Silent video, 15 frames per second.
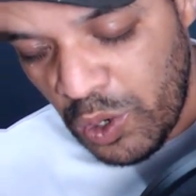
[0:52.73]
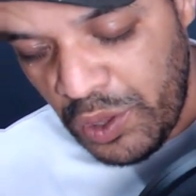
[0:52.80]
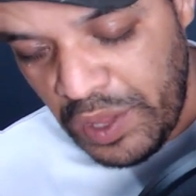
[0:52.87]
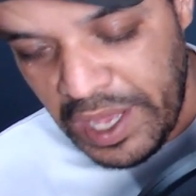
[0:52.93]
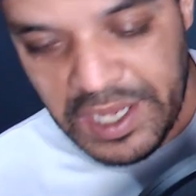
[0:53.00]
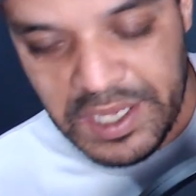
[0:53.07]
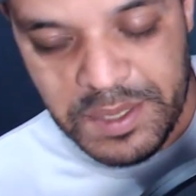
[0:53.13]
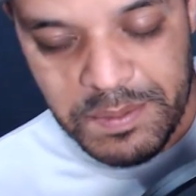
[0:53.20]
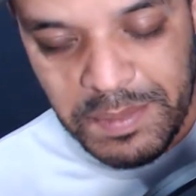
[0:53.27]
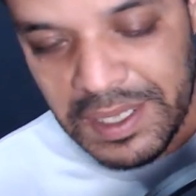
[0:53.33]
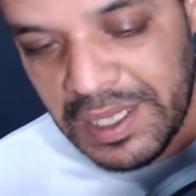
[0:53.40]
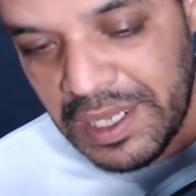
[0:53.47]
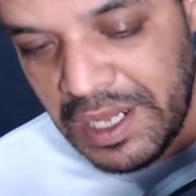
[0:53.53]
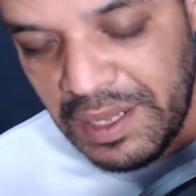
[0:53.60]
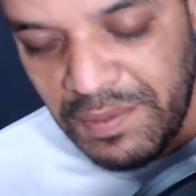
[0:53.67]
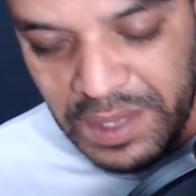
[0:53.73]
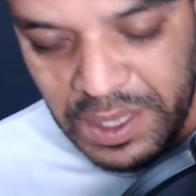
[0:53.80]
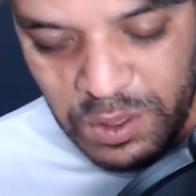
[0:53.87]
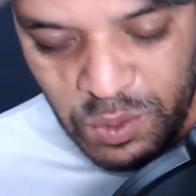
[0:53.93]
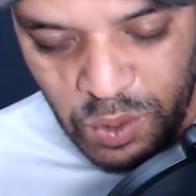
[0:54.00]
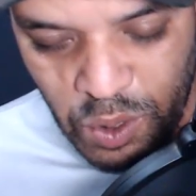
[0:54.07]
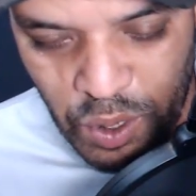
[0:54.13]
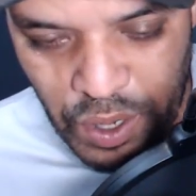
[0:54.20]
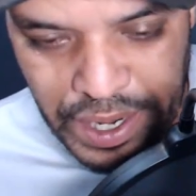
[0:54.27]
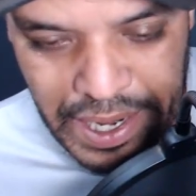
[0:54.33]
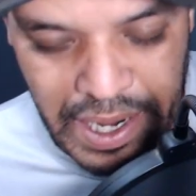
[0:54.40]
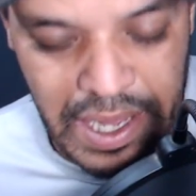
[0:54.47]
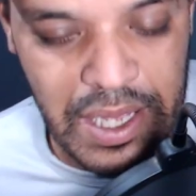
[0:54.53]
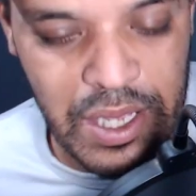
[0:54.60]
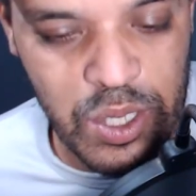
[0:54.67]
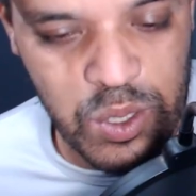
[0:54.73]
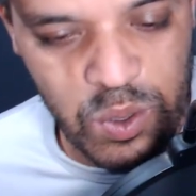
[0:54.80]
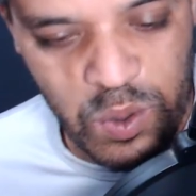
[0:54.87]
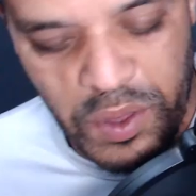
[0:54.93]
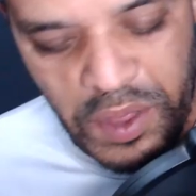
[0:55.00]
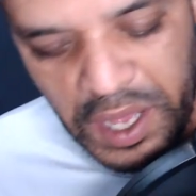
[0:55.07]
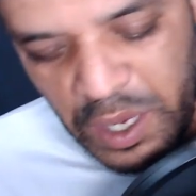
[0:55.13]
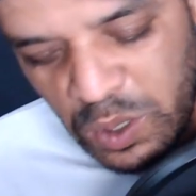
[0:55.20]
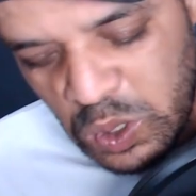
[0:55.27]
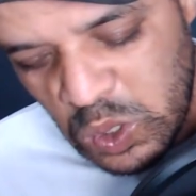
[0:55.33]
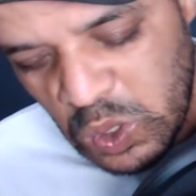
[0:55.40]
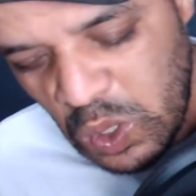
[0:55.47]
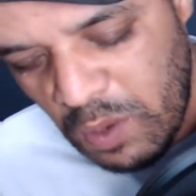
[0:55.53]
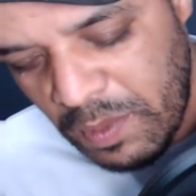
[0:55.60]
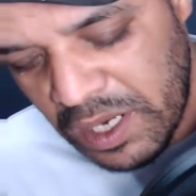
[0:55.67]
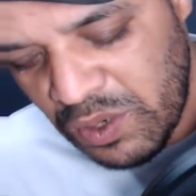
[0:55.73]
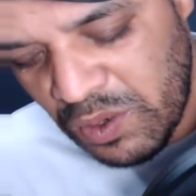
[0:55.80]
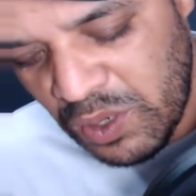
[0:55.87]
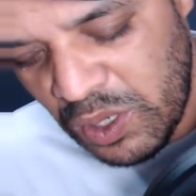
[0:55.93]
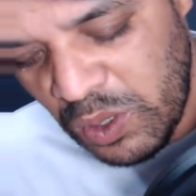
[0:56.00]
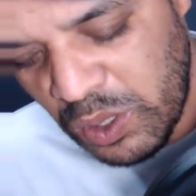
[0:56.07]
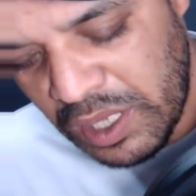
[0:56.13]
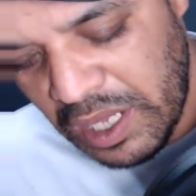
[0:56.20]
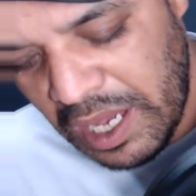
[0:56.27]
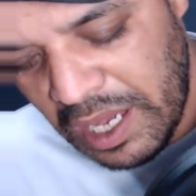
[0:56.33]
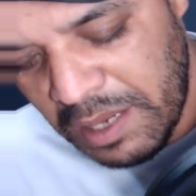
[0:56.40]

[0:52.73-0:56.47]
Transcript: or thanks button if that working. So thank you so much for your